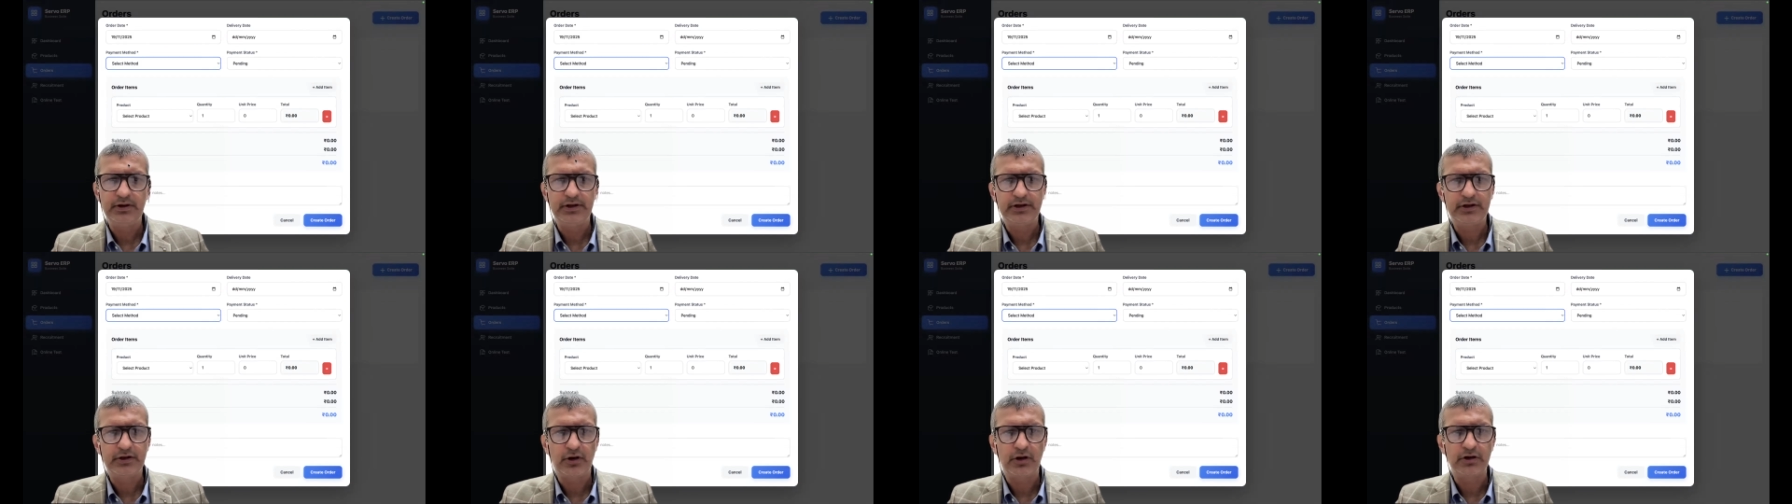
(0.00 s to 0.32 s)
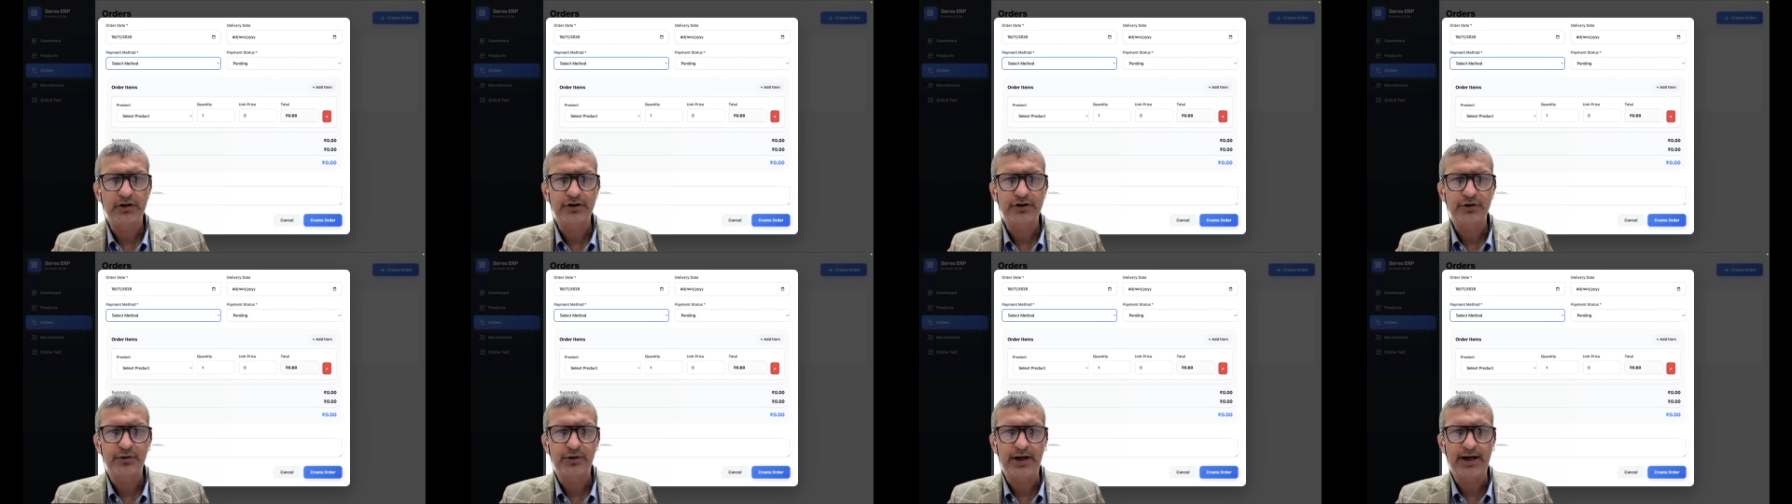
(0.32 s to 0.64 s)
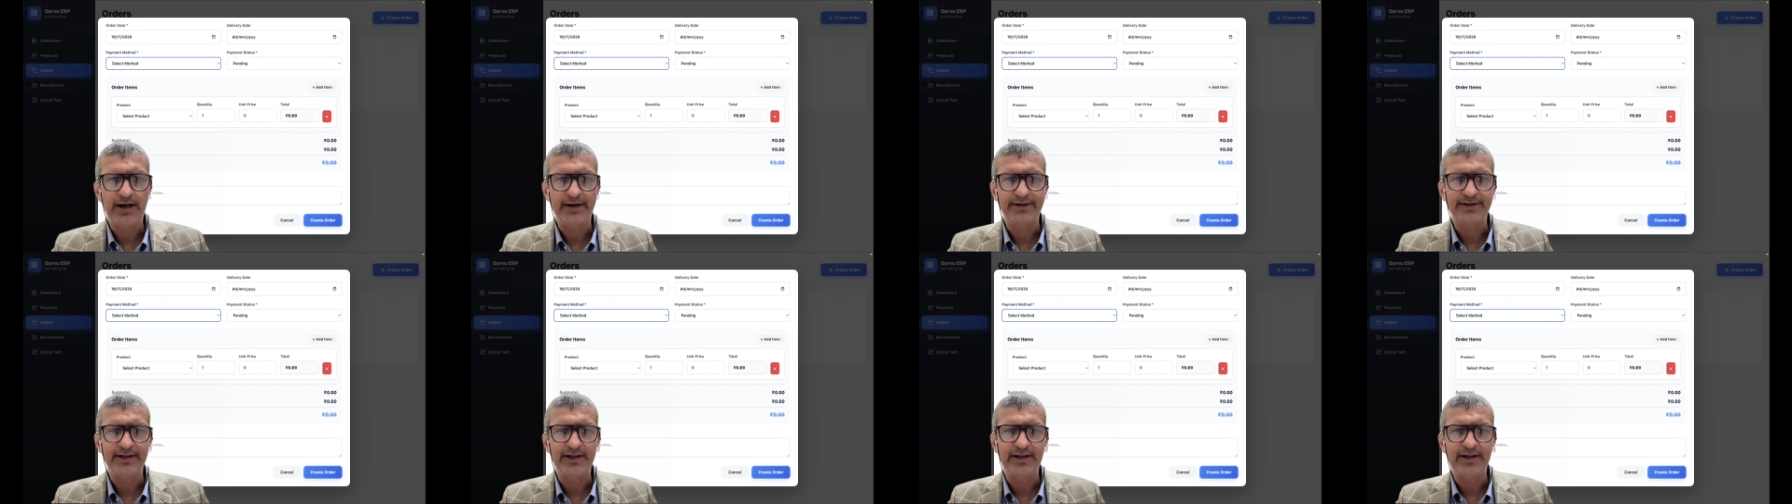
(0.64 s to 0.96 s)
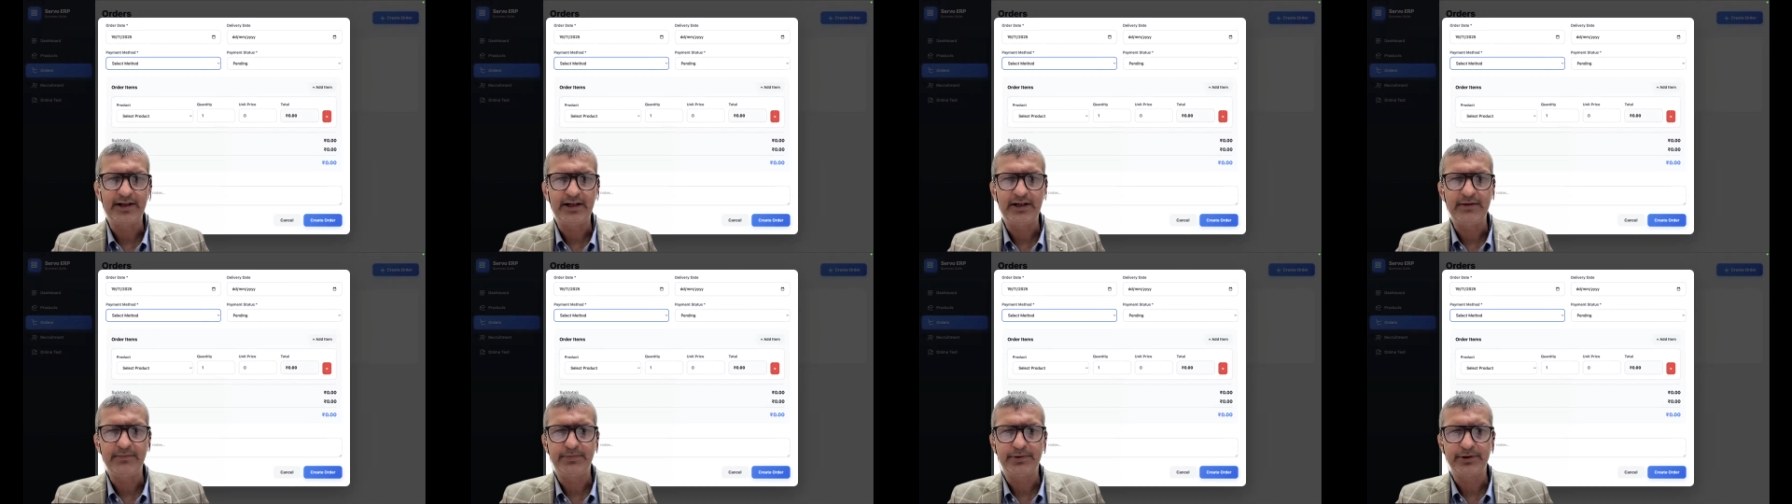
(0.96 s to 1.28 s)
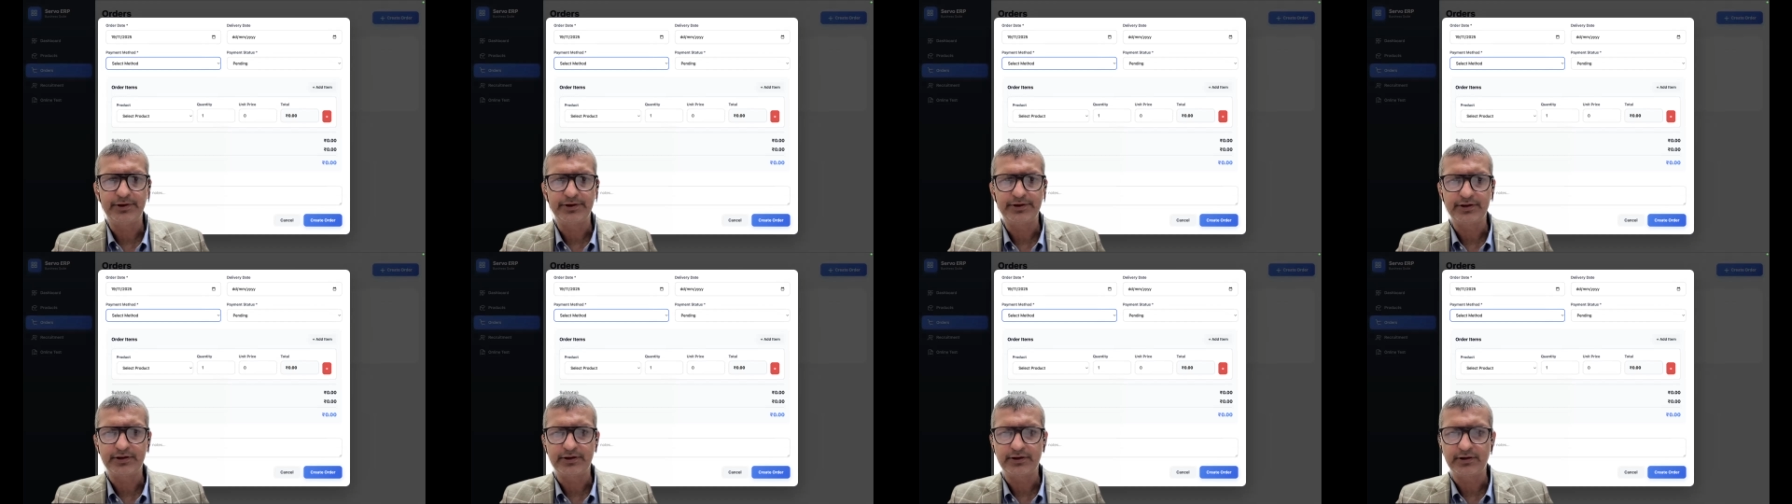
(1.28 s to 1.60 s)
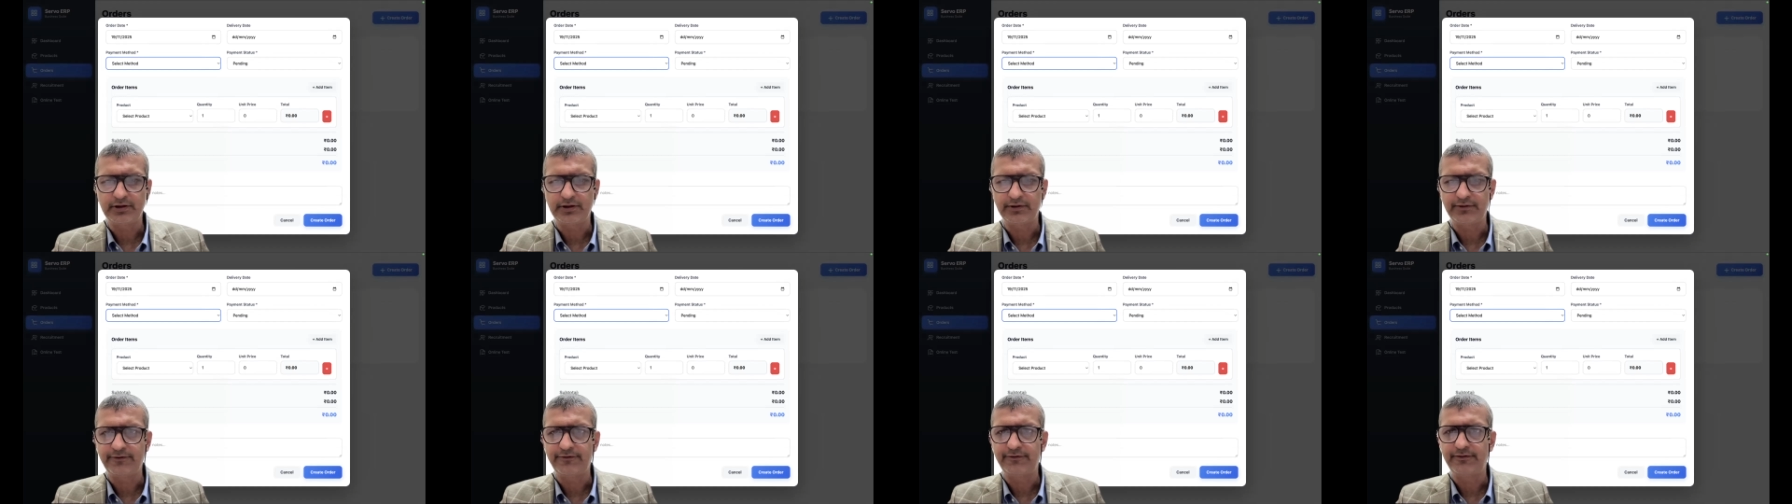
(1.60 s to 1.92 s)
It also adds 18%
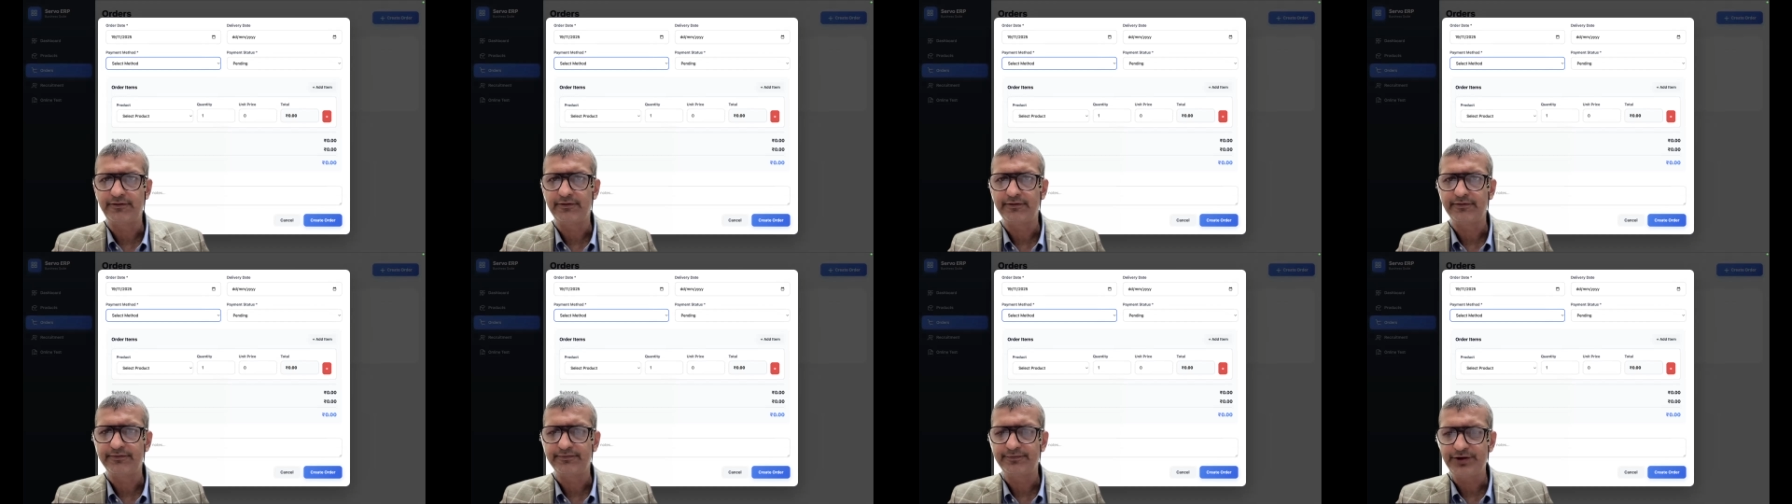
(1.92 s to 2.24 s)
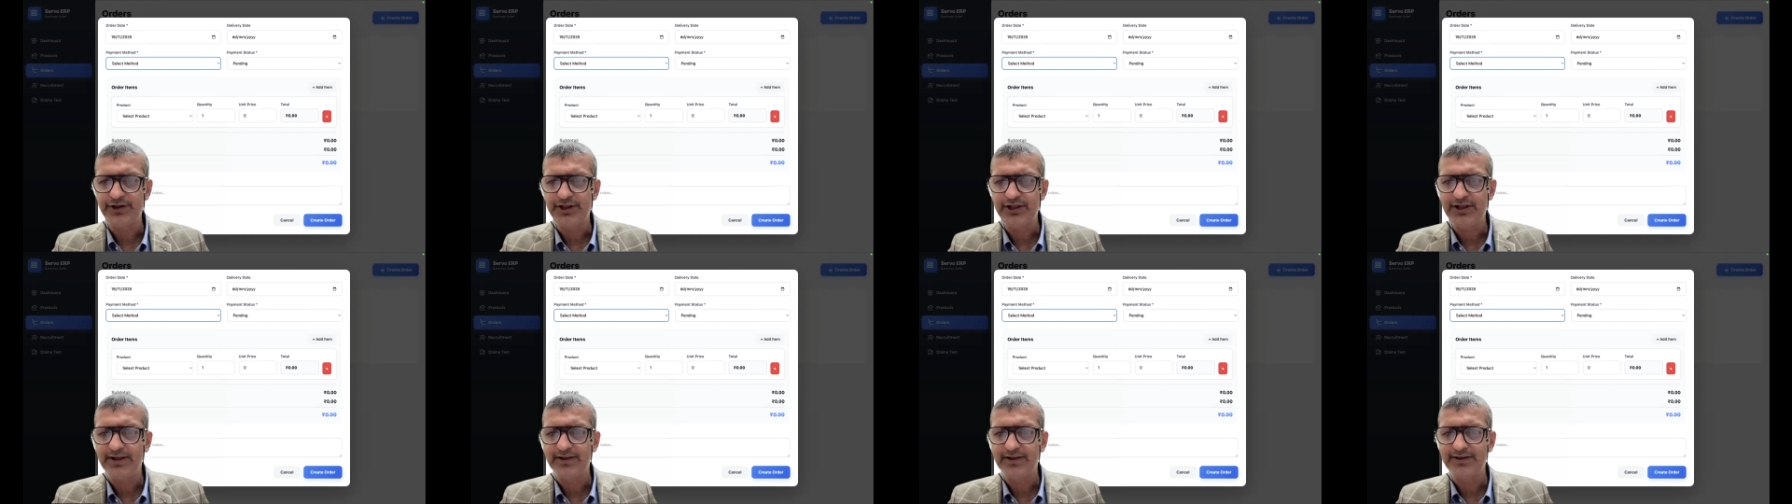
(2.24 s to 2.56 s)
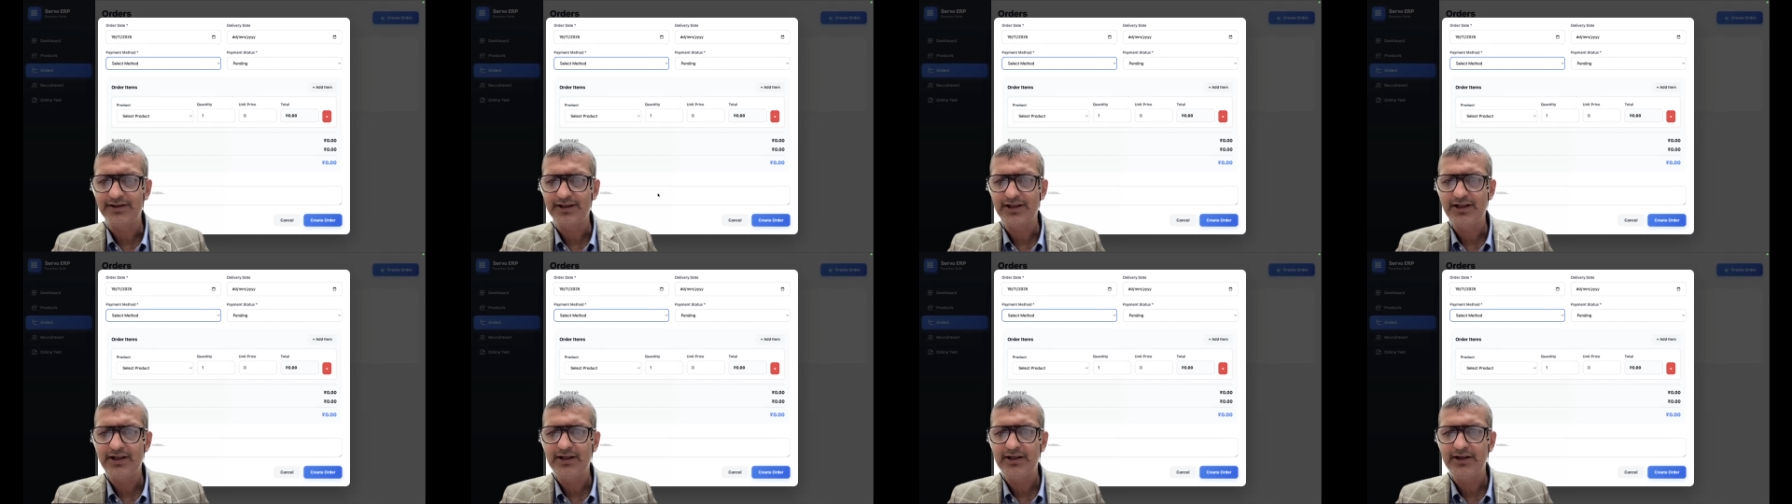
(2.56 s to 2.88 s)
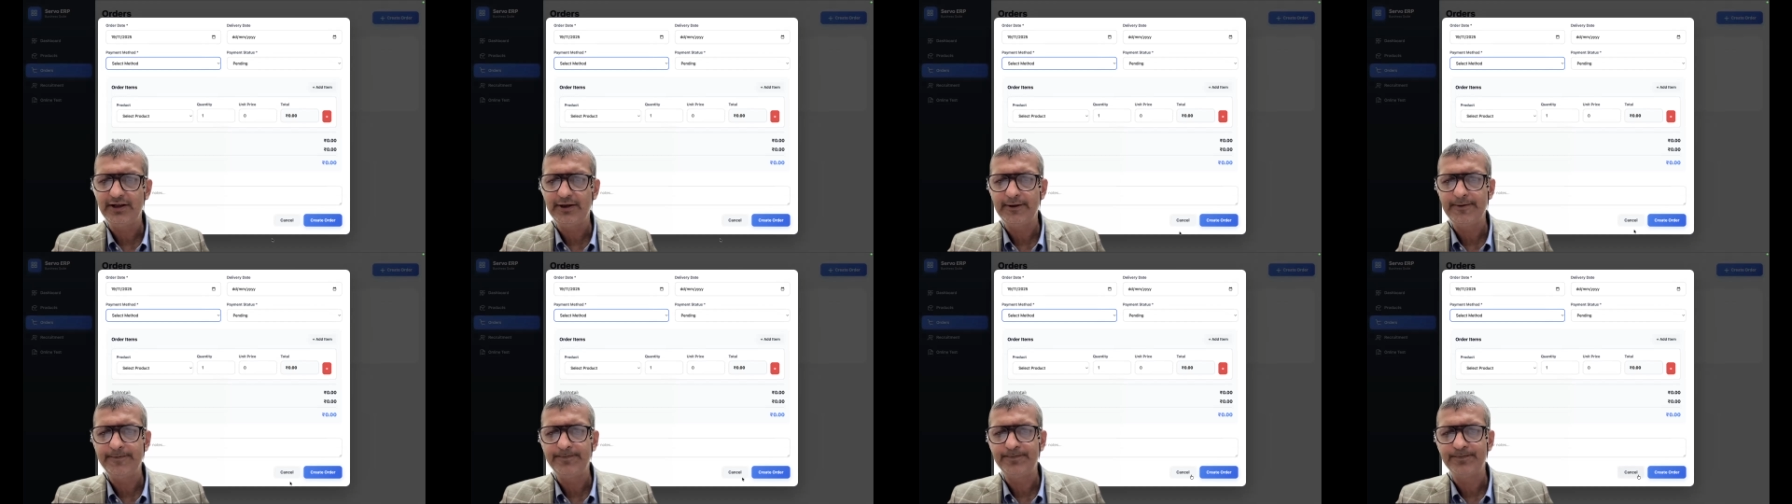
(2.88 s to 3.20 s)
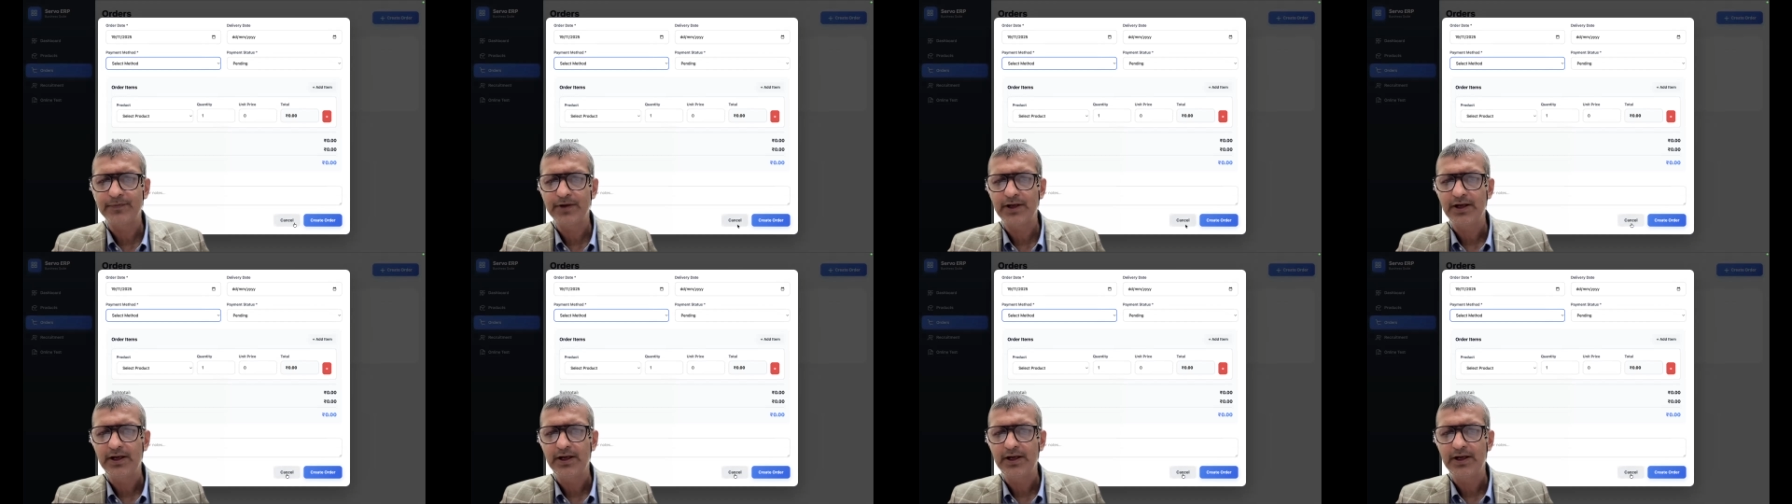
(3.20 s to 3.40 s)
of GST here.